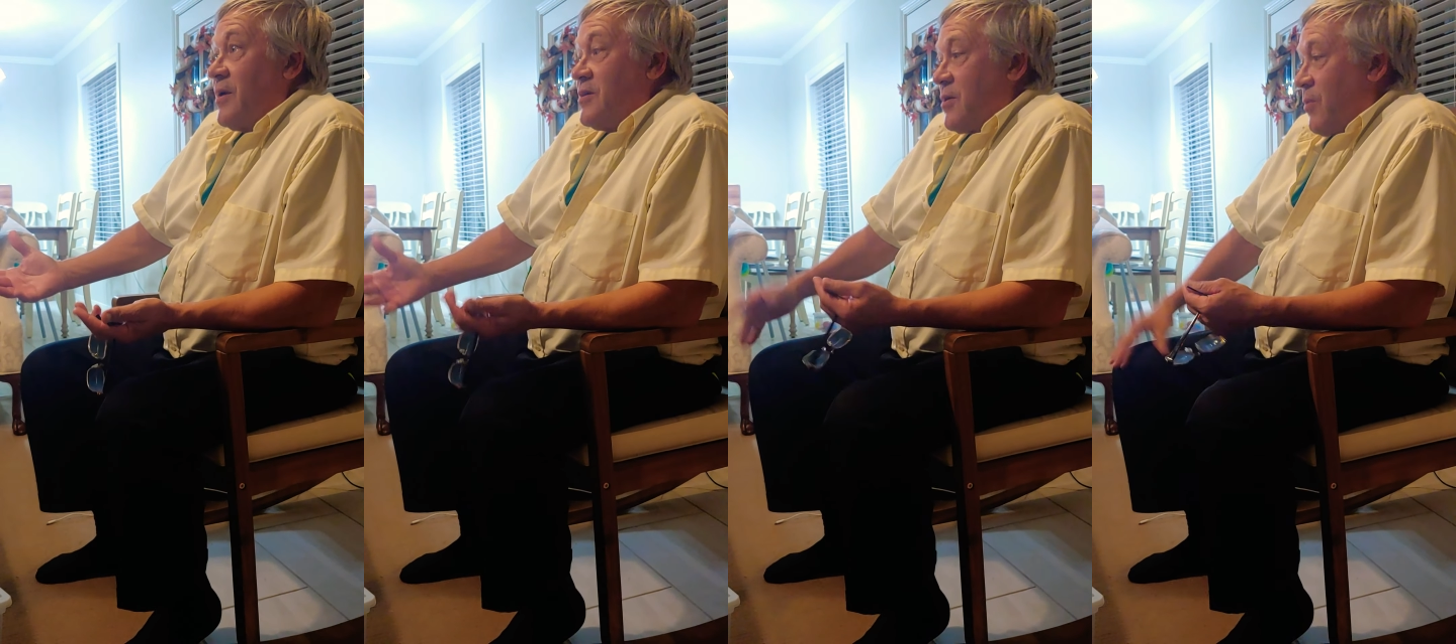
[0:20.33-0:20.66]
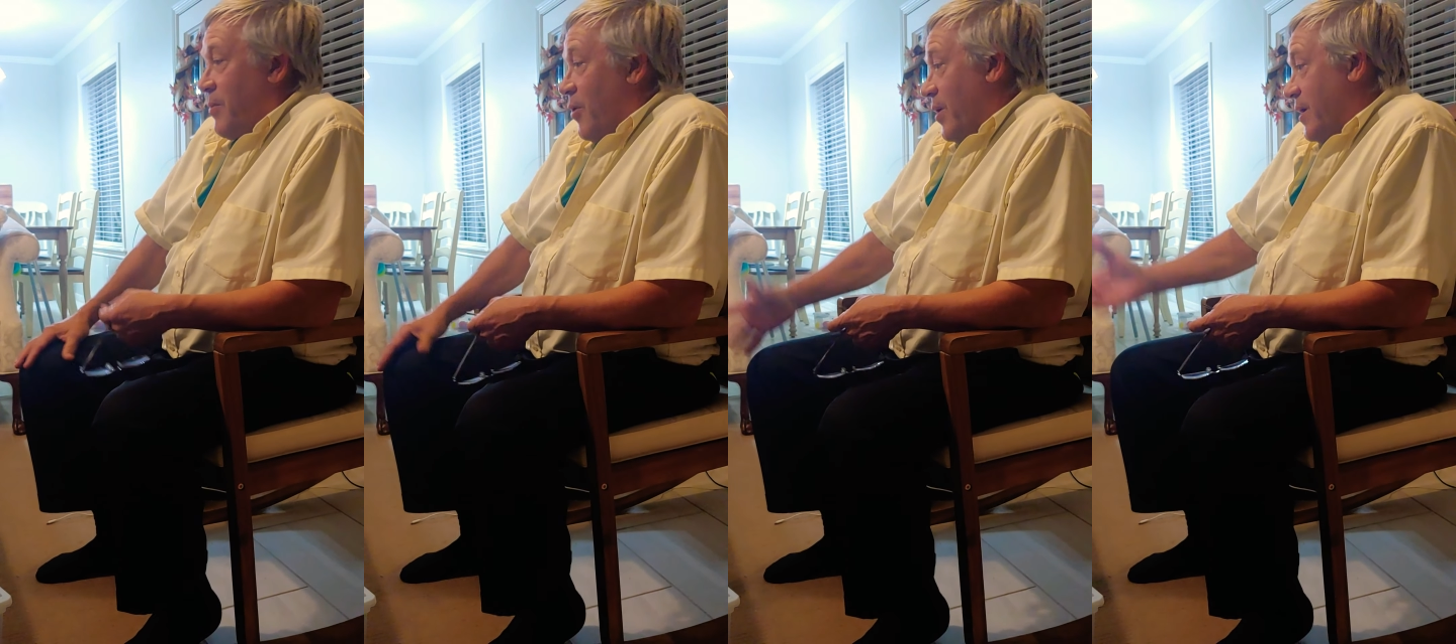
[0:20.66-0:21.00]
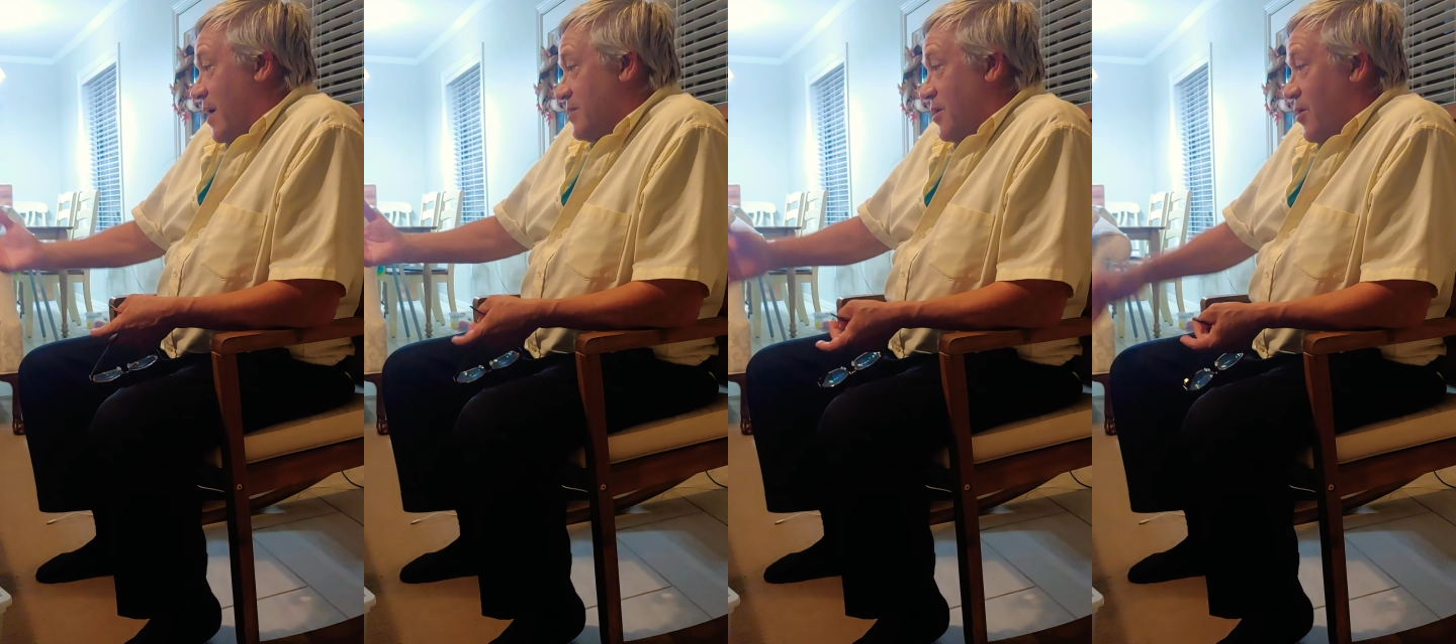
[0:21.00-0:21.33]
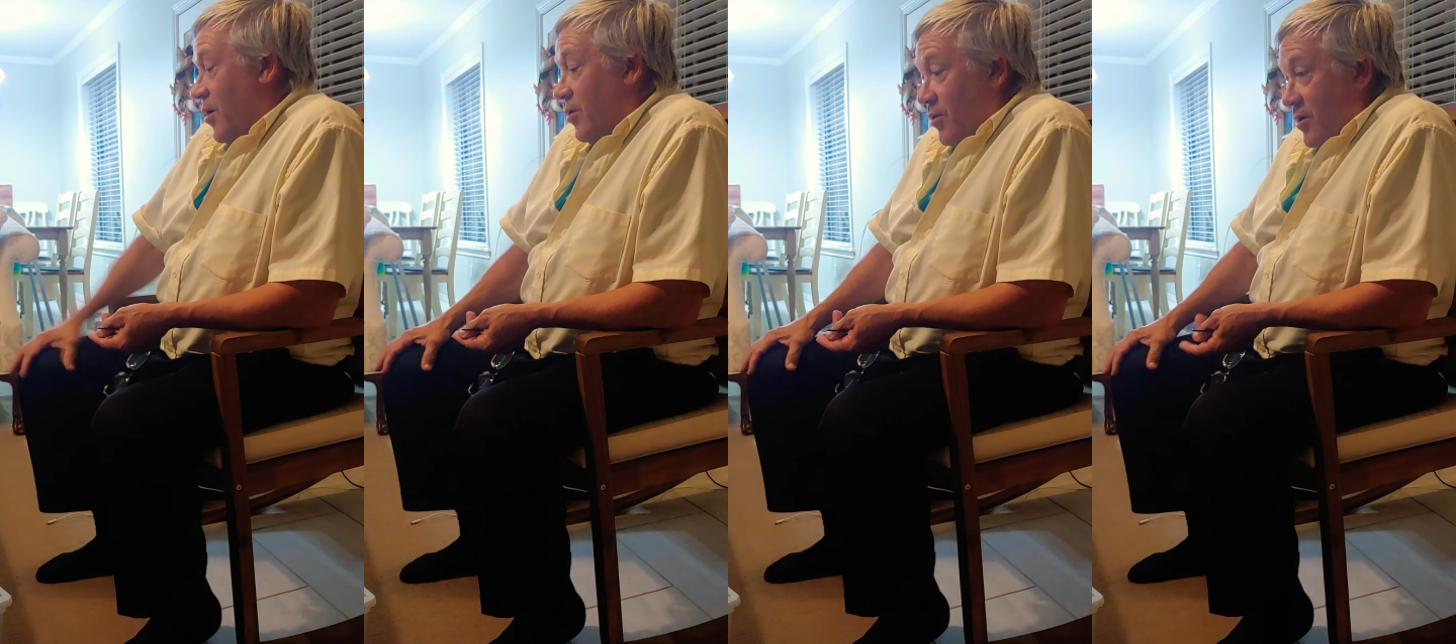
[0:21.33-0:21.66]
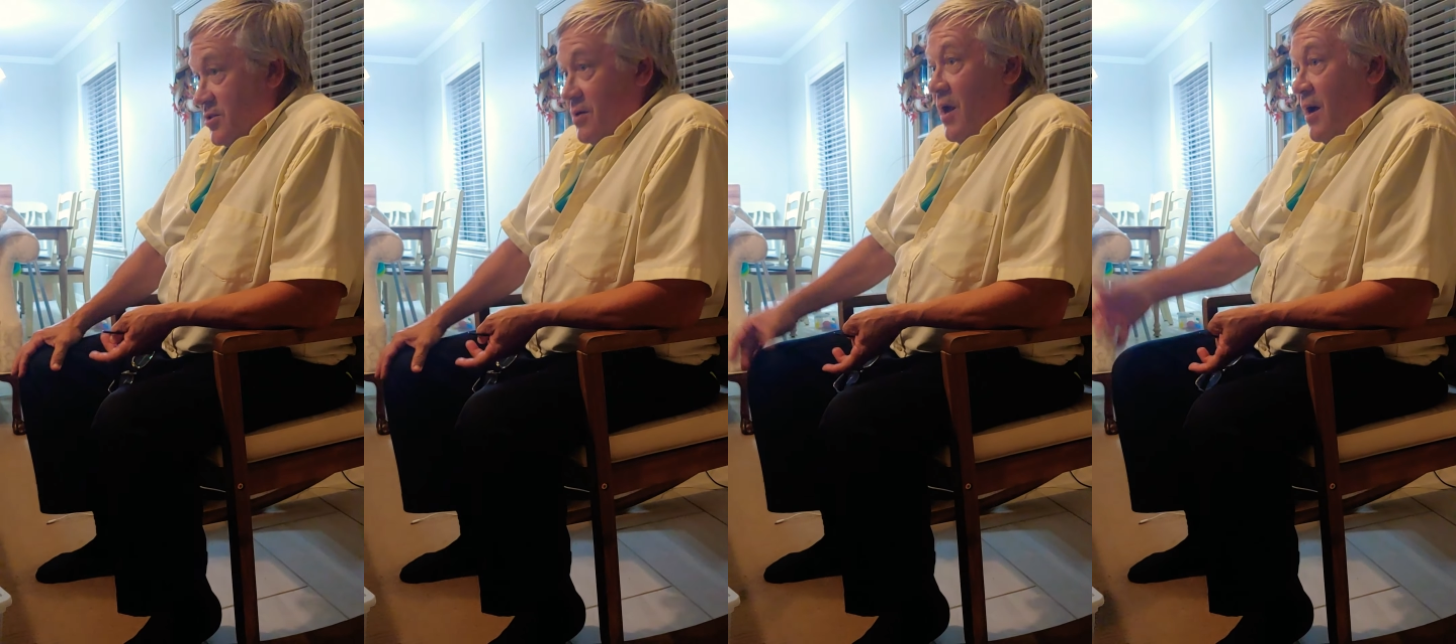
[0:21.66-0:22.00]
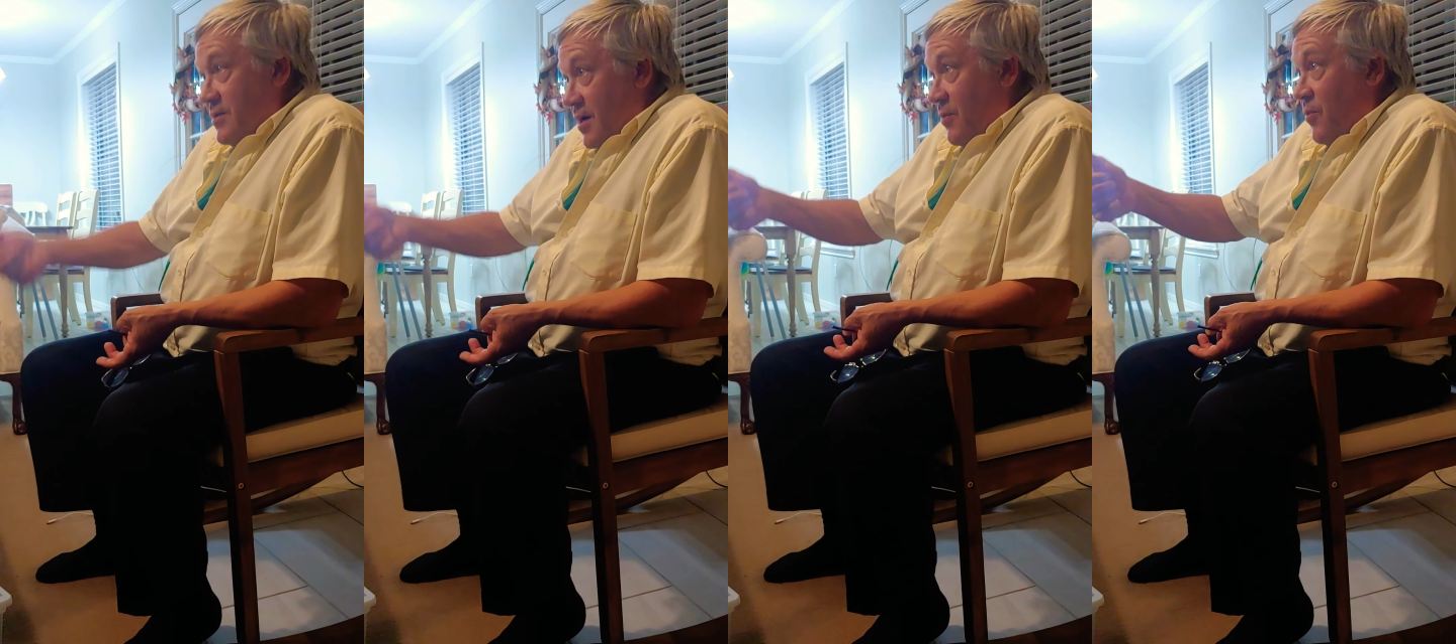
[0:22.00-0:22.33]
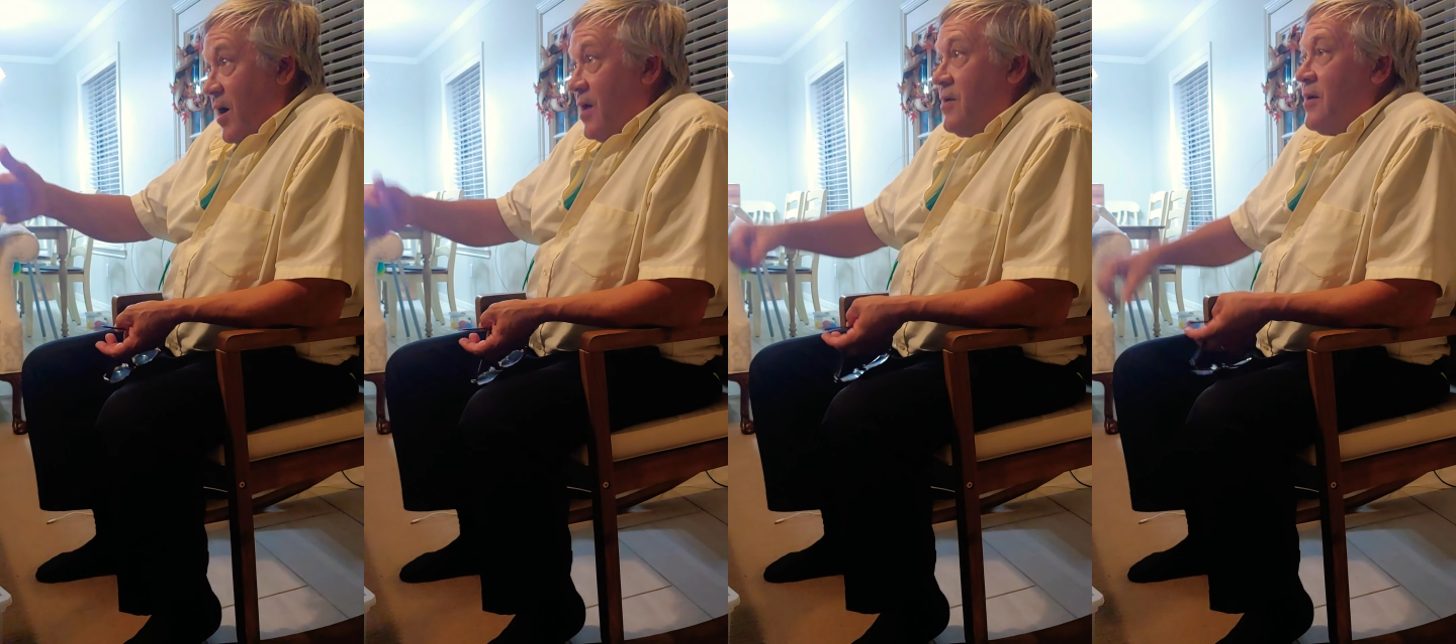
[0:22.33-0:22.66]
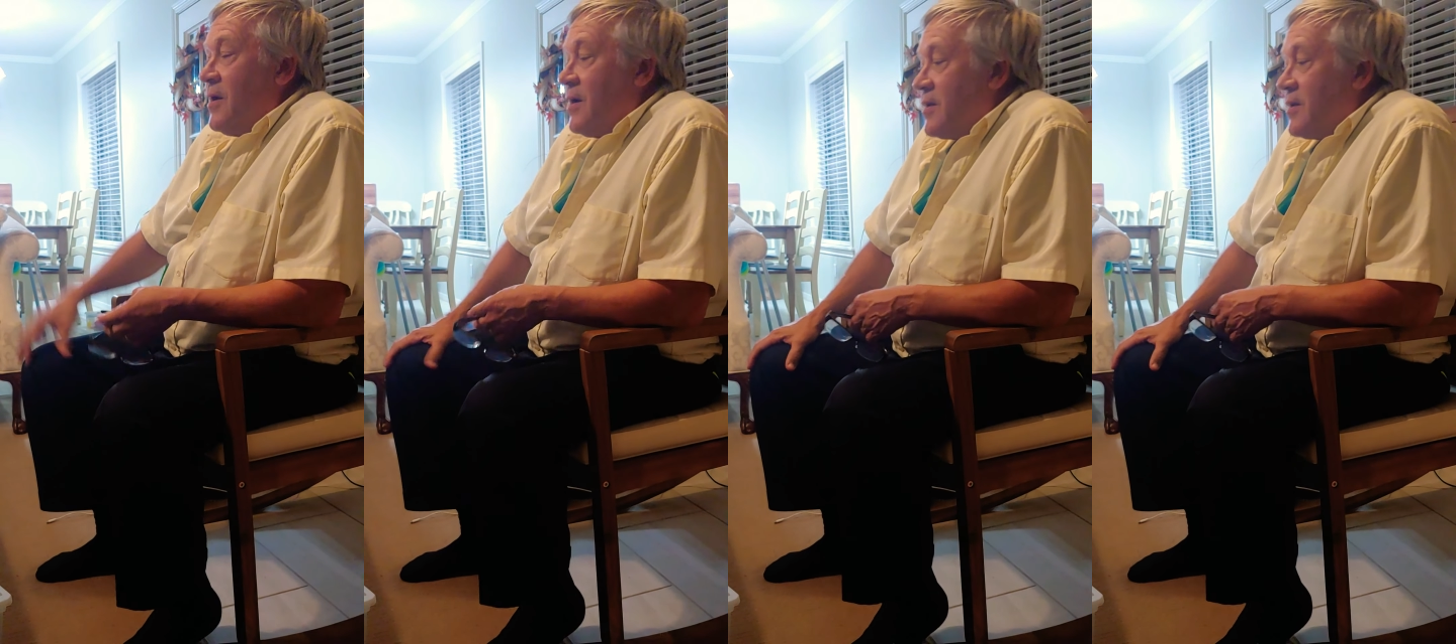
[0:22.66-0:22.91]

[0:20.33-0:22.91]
He said, well, I'm going to downtown Honolulu. I said, yeah, I'll take a ride